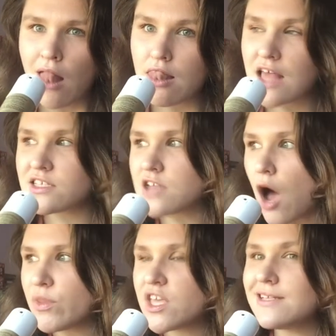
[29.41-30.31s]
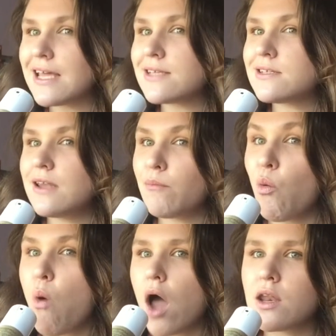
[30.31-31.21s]
Let's start with contestant number
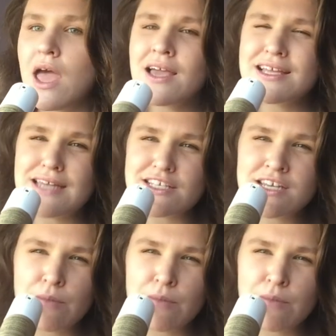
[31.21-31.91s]
one. Contestant